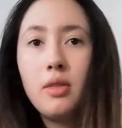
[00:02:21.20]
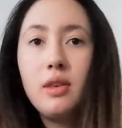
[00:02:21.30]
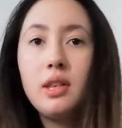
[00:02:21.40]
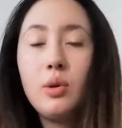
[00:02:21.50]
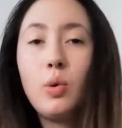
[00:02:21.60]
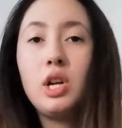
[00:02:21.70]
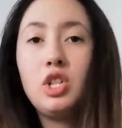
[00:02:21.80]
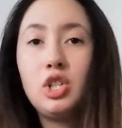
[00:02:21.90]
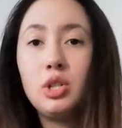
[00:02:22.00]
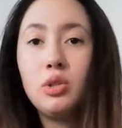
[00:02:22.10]
This
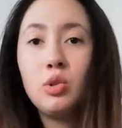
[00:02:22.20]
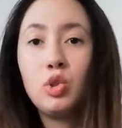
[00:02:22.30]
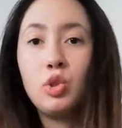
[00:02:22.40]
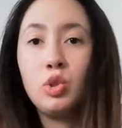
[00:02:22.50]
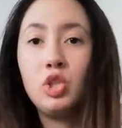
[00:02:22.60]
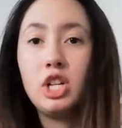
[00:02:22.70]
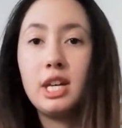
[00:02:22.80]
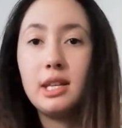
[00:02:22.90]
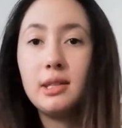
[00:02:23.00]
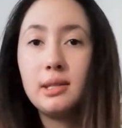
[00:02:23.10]
equation
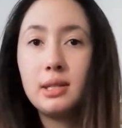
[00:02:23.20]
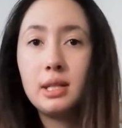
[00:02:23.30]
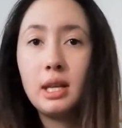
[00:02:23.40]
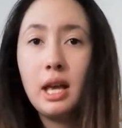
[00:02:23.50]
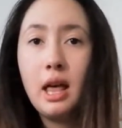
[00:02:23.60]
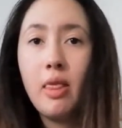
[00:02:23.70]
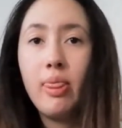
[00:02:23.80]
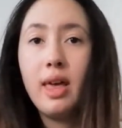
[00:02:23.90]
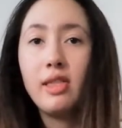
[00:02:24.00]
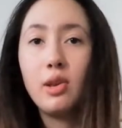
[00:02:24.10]
suggests
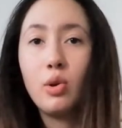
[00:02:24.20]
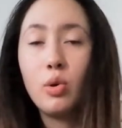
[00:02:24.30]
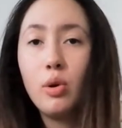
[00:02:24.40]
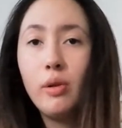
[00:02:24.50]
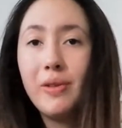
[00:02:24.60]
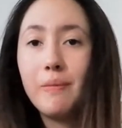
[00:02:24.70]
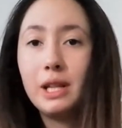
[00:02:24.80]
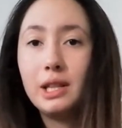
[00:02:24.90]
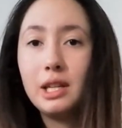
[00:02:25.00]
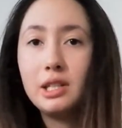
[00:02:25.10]
that the curl of the
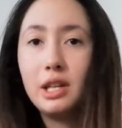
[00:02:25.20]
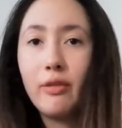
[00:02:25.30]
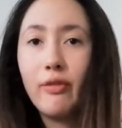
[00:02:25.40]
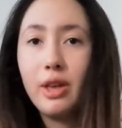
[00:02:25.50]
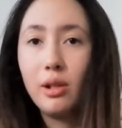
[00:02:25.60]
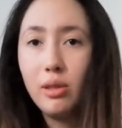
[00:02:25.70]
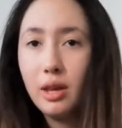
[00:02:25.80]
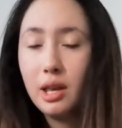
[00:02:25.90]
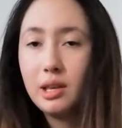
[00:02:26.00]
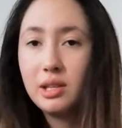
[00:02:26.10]
magnetic field
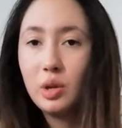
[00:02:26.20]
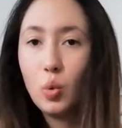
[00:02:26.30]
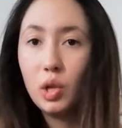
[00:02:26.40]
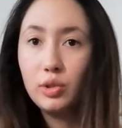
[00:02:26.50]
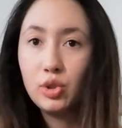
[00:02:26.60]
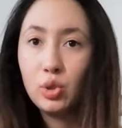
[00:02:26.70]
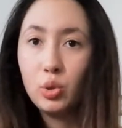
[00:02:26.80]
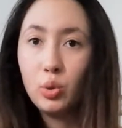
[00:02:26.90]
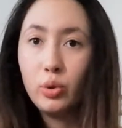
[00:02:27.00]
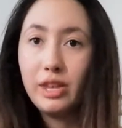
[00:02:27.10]
is equal
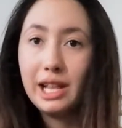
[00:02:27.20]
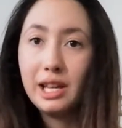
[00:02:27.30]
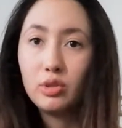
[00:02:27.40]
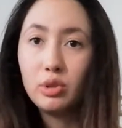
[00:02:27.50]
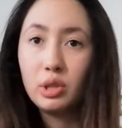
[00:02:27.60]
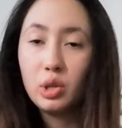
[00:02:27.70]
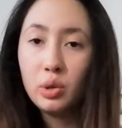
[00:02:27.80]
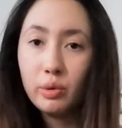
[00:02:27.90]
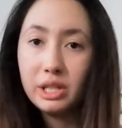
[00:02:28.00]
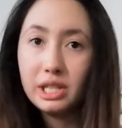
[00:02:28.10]
to the electric
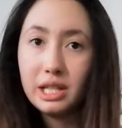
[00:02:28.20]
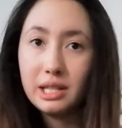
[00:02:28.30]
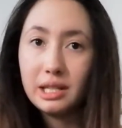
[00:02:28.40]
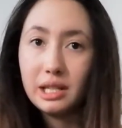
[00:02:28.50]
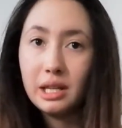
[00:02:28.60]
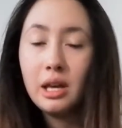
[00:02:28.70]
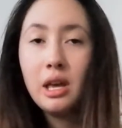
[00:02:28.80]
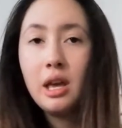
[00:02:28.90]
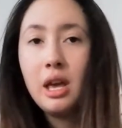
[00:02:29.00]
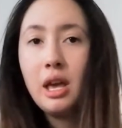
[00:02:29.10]
current density
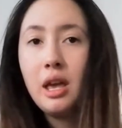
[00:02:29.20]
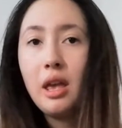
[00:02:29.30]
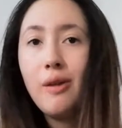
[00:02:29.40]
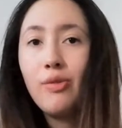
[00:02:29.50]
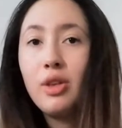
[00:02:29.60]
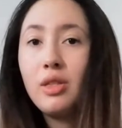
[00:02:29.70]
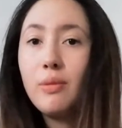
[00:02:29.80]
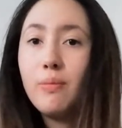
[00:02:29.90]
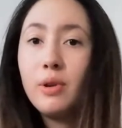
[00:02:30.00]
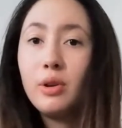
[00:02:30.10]
if the
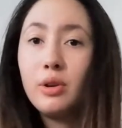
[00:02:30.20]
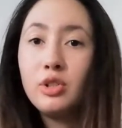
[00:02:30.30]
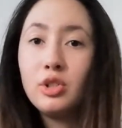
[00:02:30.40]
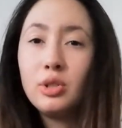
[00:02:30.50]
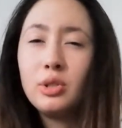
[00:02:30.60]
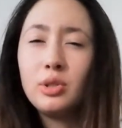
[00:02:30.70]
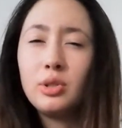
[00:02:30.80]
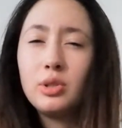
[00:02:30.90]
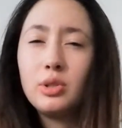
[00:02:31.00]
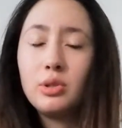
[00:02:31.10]

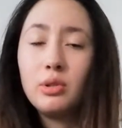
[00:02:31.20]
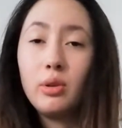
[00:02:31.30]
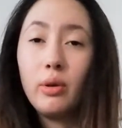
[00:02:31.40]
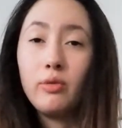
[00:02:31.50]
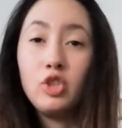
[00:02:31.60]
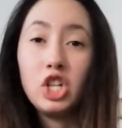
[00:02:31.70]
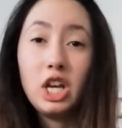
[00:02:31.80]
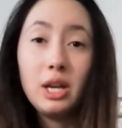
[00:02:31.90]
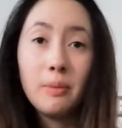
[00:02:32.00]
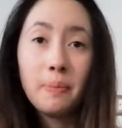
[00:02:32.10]
divergence of
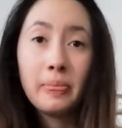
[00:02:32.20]
J